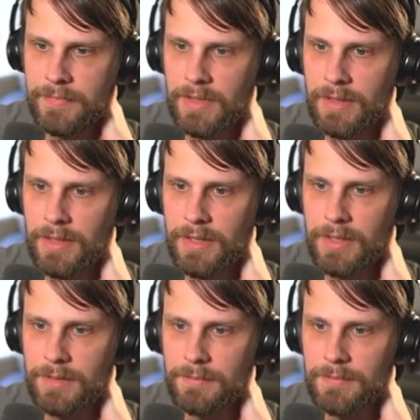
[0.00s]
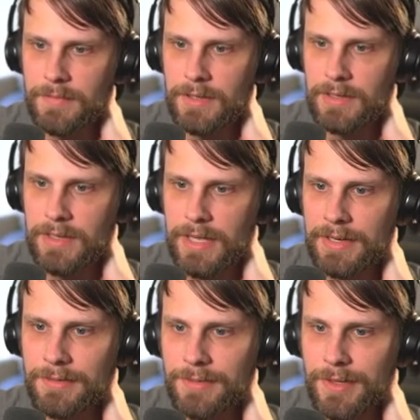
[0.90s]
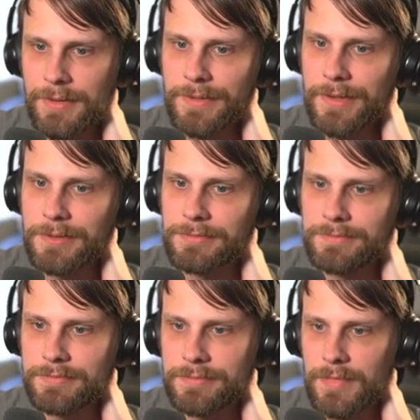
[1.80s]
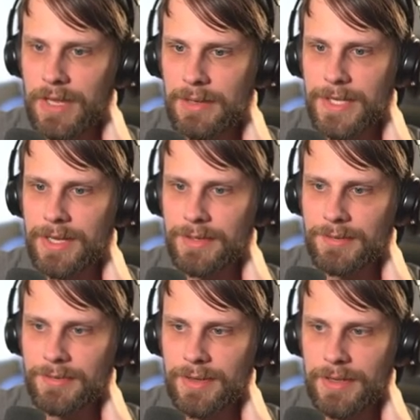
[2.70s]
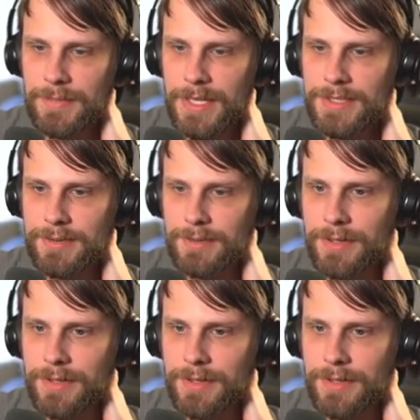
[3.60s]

I don't know, though. I'll be honest, I'm not sold on